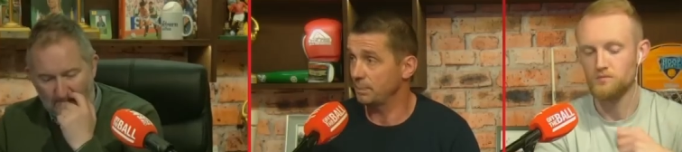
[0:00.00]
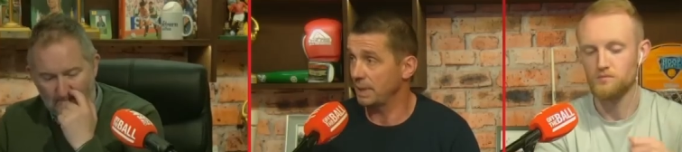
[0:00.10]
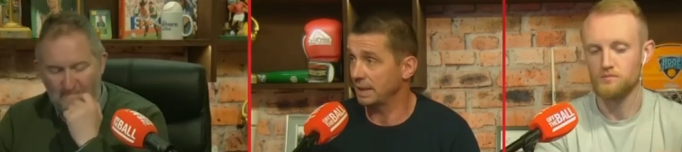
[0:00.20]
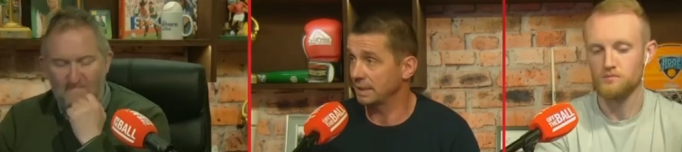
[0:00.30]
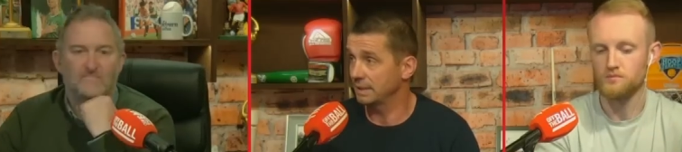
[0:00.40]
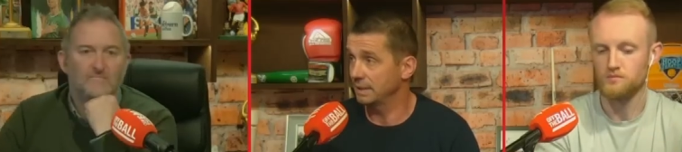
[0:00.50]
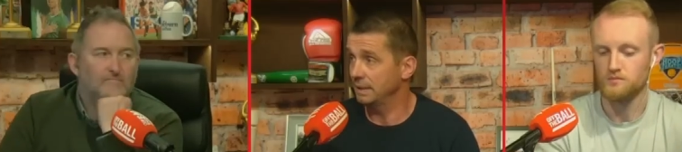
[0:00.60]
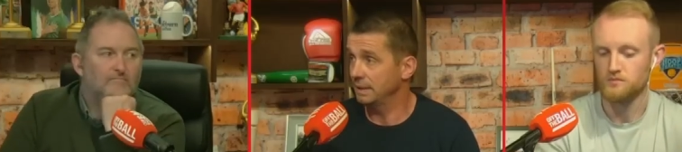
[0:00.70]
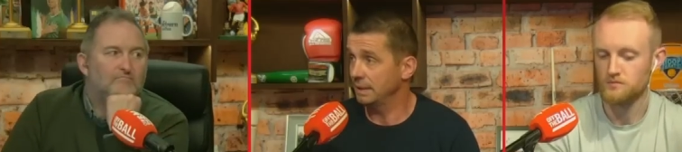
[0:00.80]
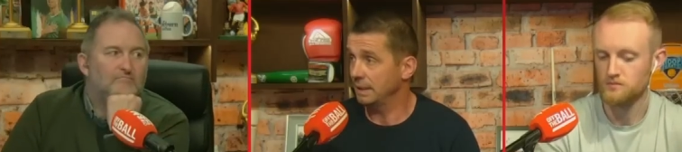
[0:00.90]
Speaker 1: back,
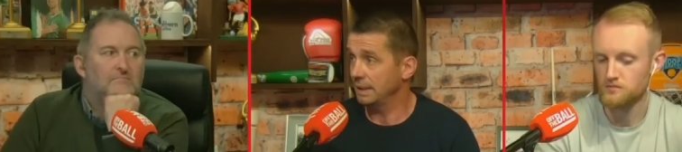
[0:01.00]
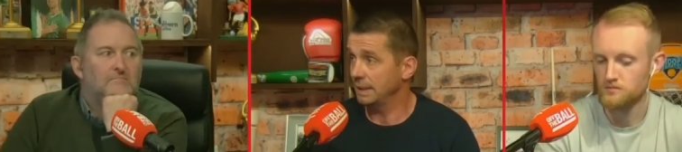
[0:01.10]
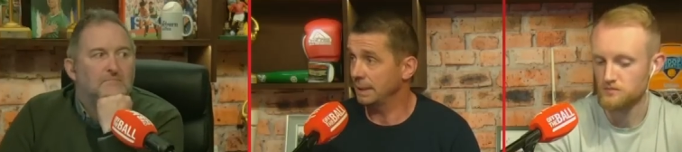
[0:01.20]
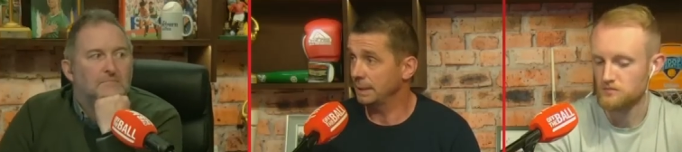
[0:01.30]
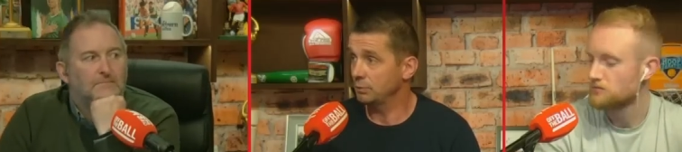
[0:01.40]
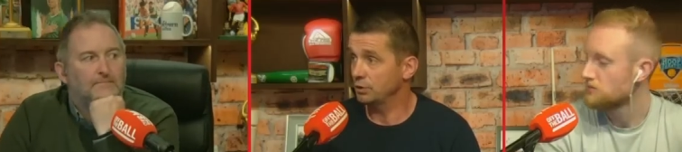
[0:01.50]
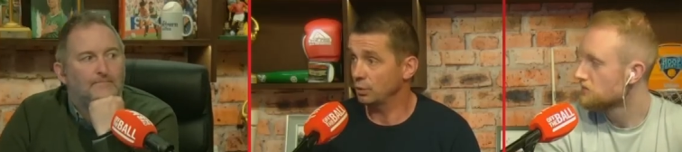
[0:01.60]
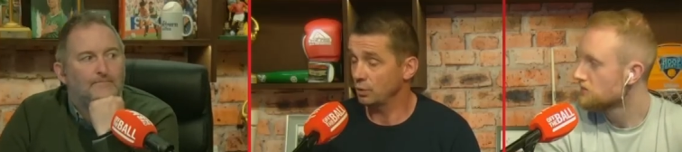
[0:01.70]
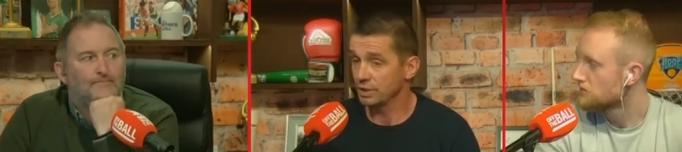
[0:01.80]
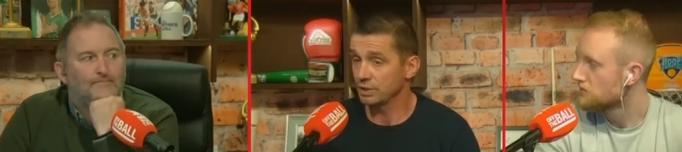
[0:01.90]
show
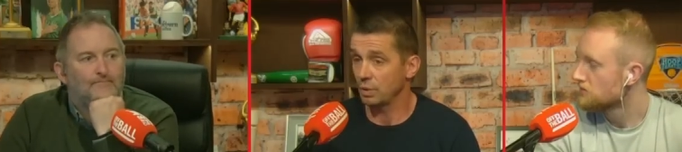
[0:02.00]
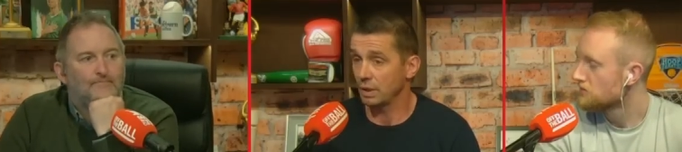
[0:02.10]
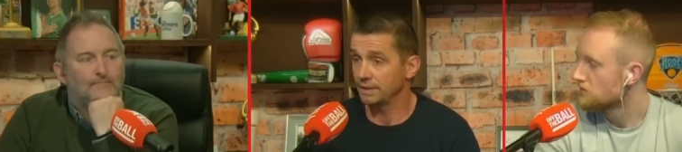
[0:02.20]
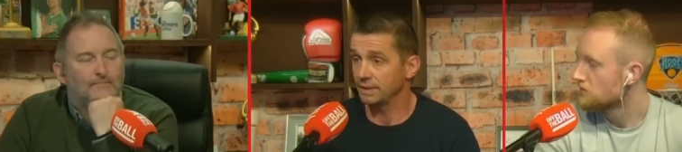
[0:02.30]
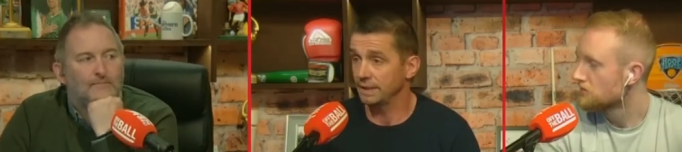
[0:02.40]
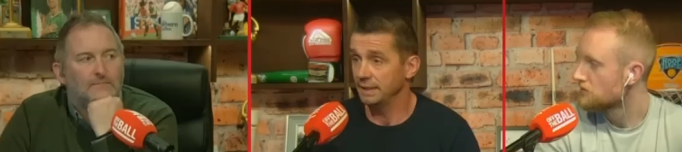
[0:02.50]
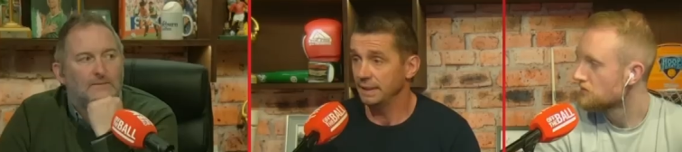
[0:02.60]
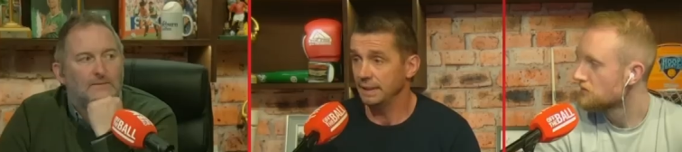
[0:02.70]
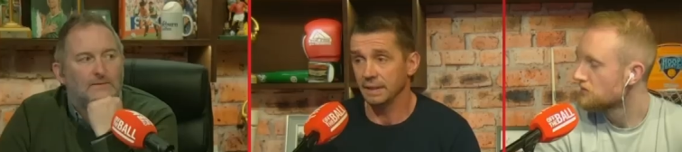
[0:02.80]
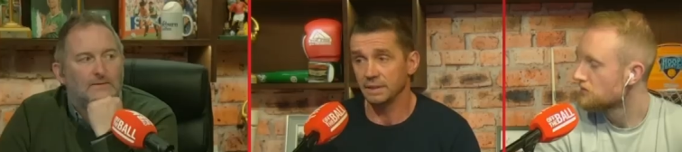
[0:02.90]
his quality.
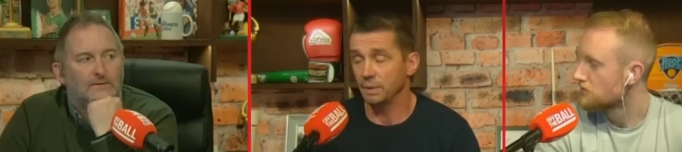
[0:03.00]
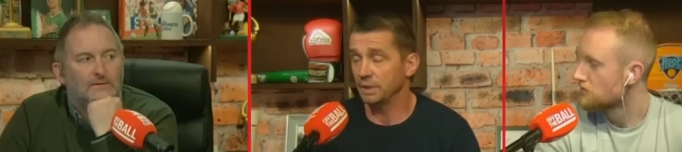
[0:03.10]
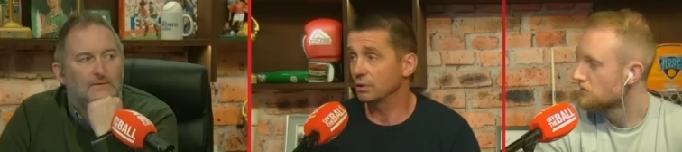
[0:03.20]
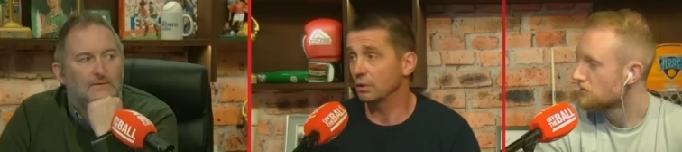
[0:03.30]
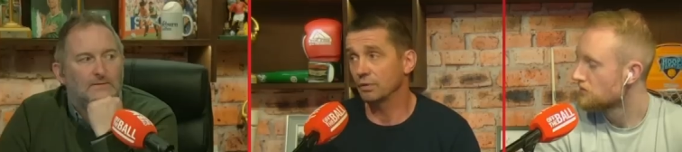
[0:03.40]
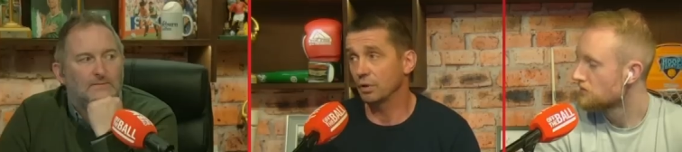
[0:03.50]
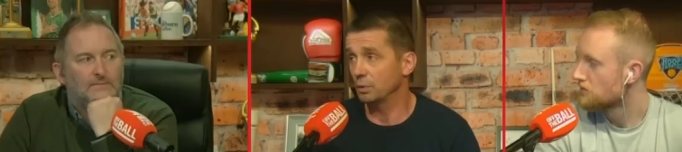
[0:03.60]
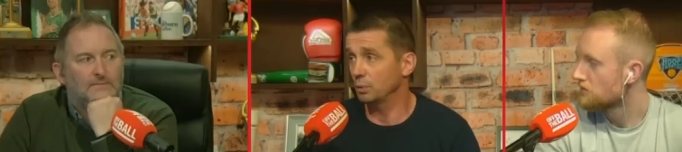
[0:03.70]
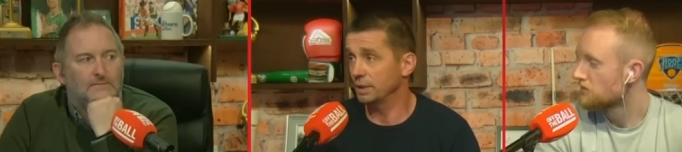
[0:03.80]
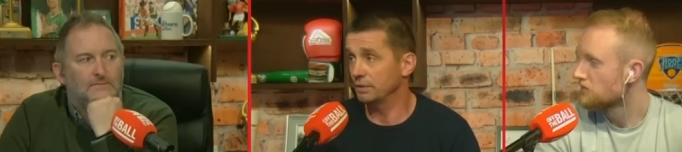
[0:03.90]
It's been a tough couple of
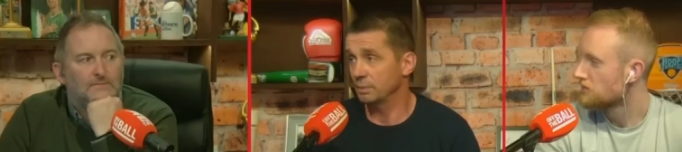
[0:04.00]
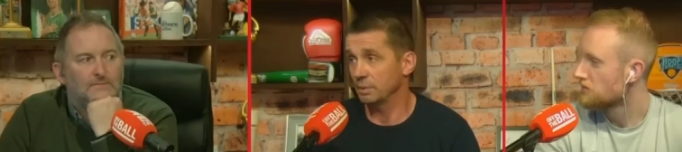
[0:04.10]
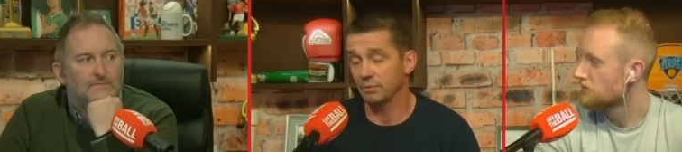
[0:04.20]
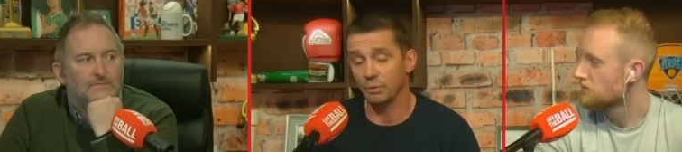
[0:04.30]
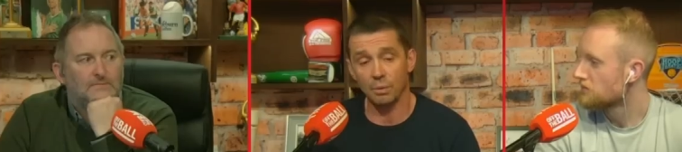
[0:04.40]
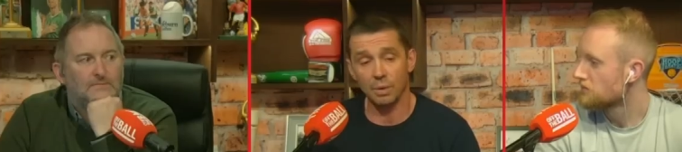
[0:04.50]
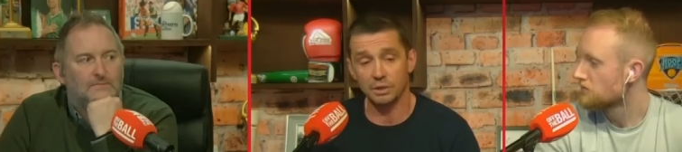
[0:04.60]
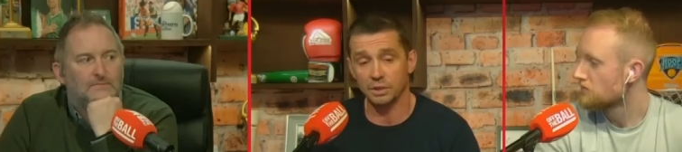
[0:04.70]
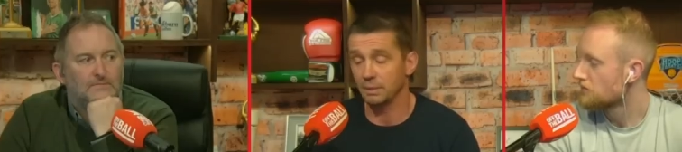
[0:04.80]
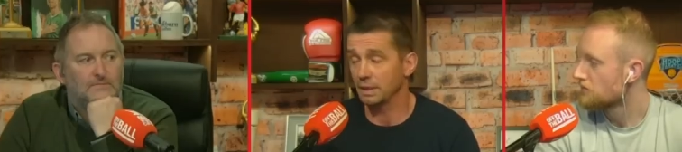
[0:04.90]
weeks for me. I watched
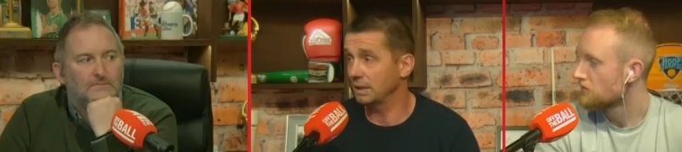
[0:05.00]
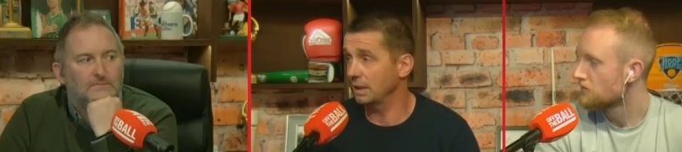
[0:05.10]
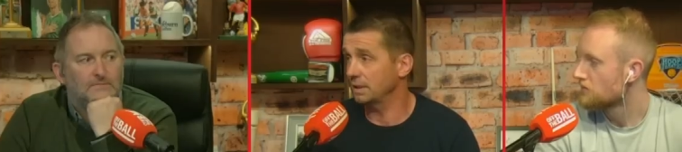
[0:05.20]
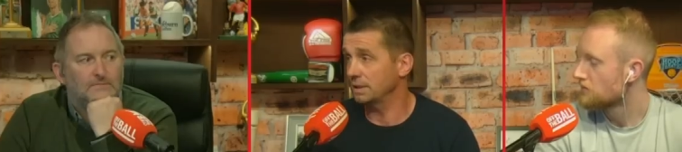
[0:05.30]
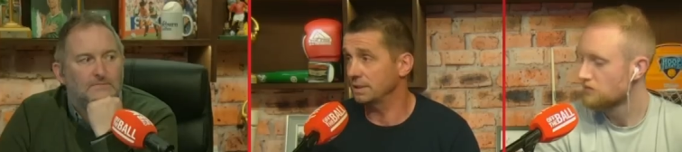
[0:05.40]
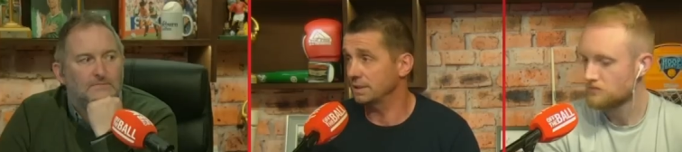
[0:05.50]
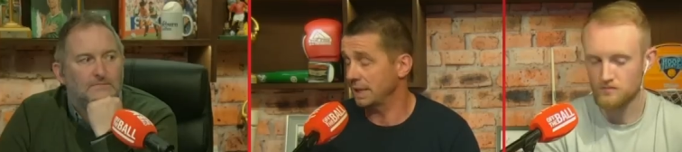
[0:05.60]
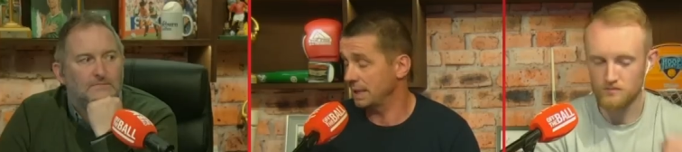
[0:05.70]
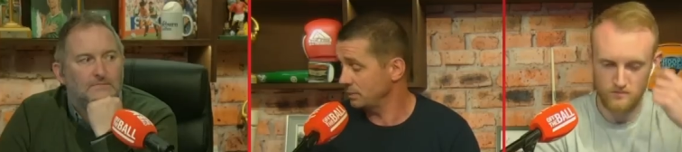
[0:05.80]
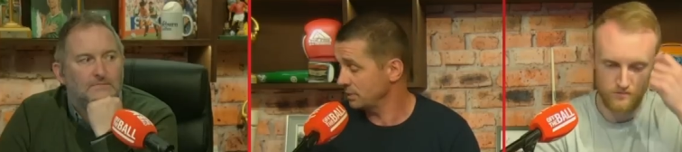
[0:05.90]
him at a lot of these
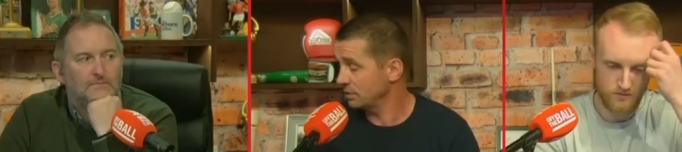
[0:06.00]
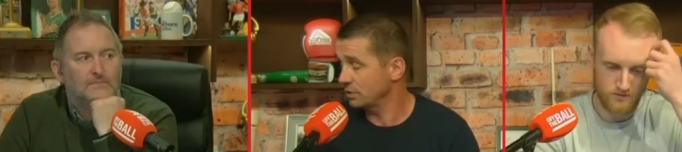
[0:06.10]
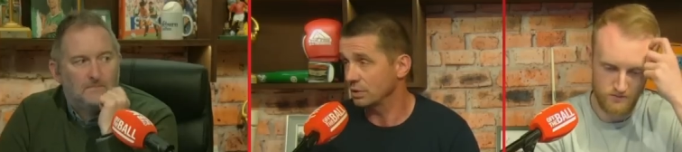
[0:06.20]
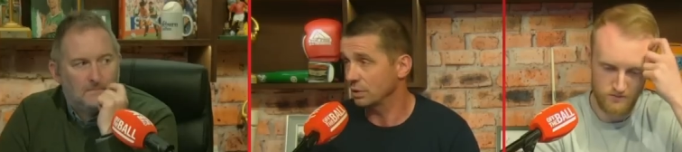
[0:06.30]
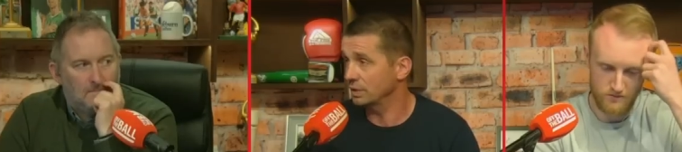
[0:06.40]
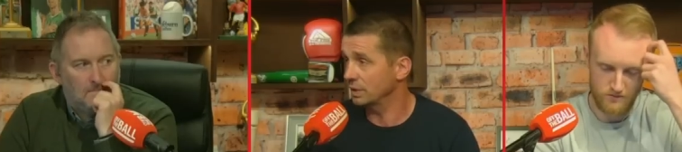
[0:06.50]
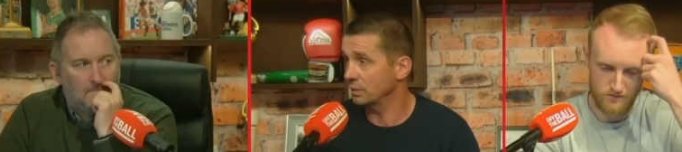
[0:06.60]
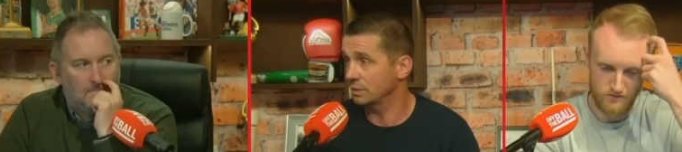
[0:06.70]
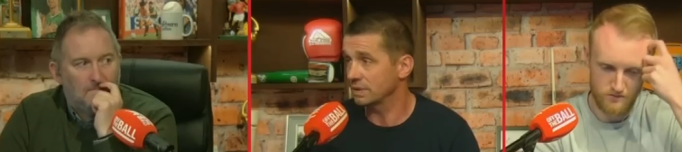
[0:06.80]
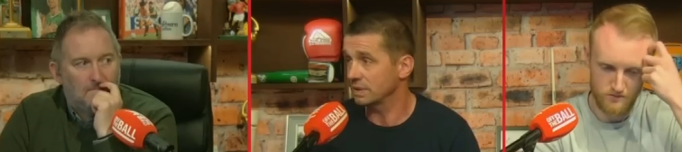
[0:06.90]
games, and just looking down the
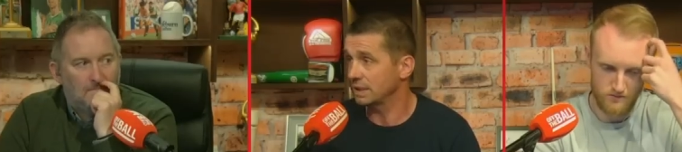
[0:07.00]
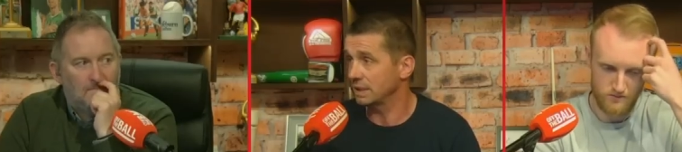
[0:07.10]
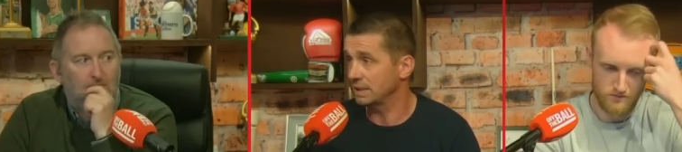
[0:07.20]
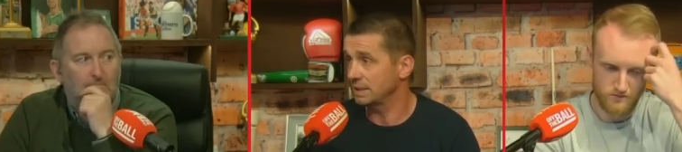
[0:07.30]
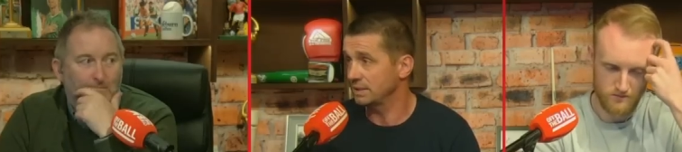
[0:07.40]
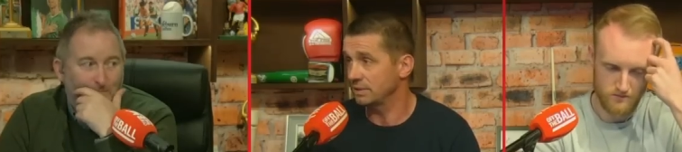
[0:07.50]
sideline, he's